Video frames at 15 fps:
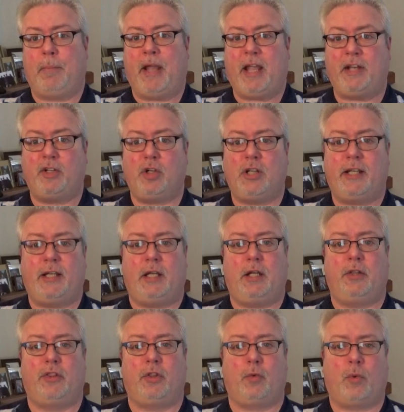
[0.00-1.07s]
manually,
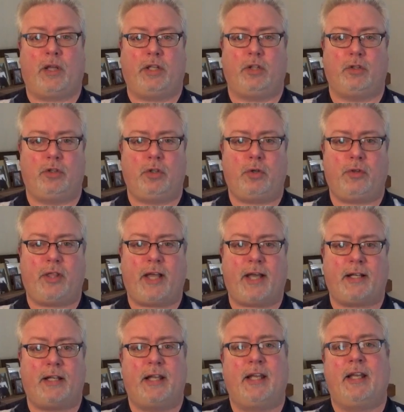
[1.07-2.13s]
the way you do
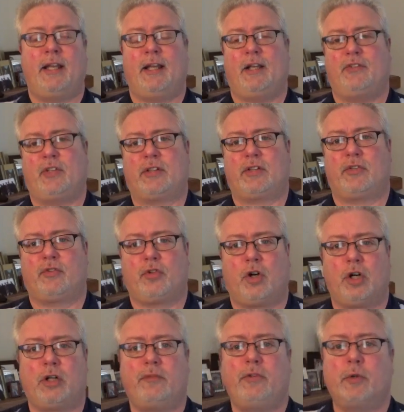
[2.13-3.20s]
that is at the
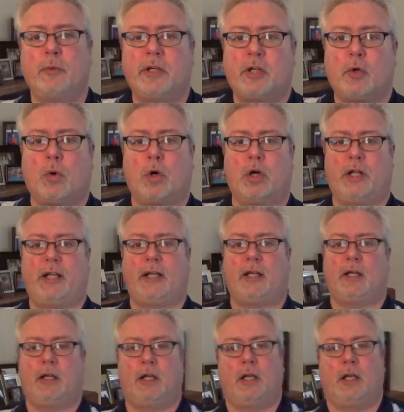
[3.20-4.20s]
start of your recording,